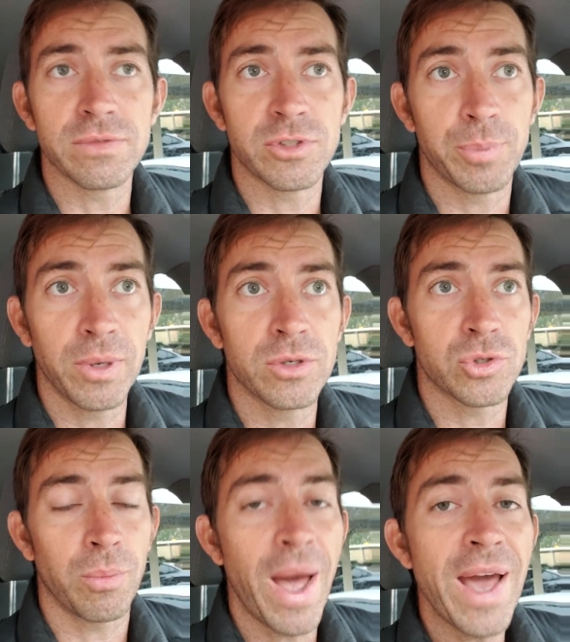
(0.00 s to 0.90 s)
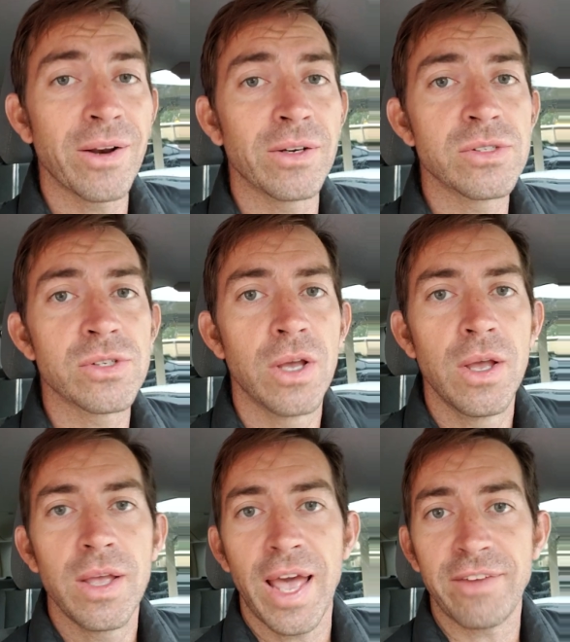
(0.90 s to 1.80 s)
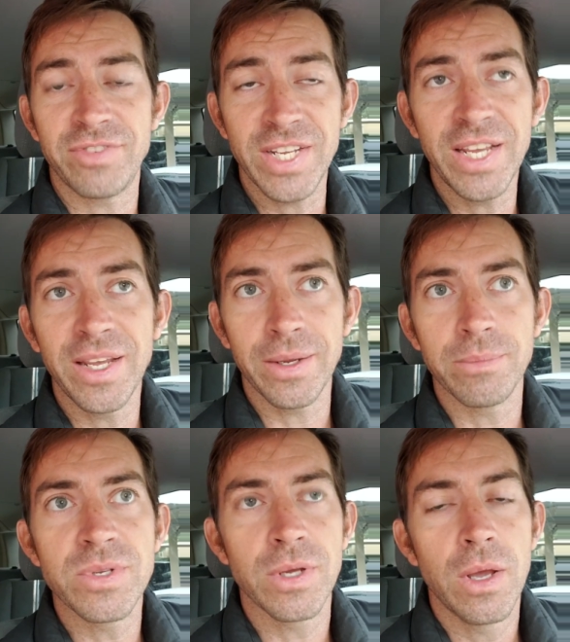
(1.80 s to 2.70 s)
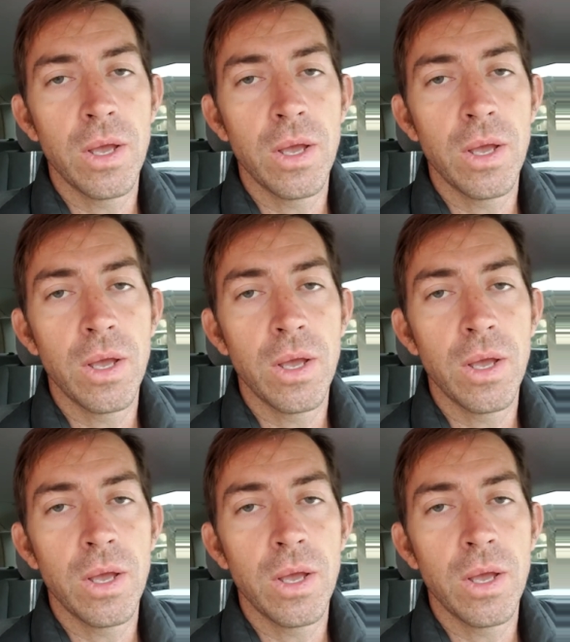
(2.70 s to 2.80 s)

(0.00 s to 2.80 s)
of spiritual matters have deemed,